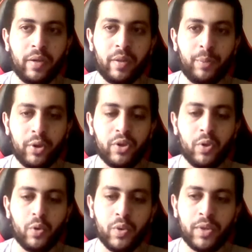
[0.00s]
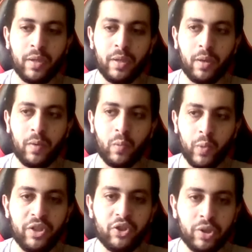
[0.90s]
the person who's gonna
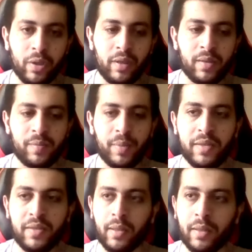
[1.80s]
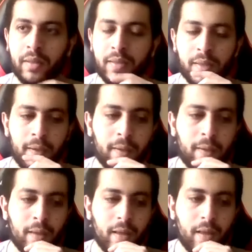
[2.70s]
reach there is basically, say,
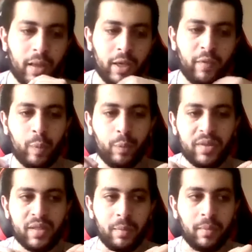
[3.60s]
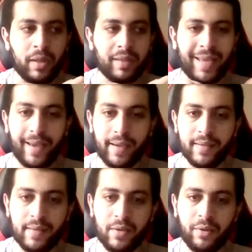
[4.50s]
like if you put some like
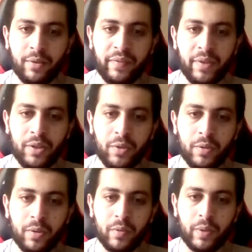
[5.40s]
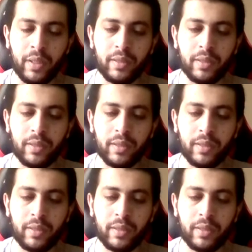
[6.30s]
tags on the video, right?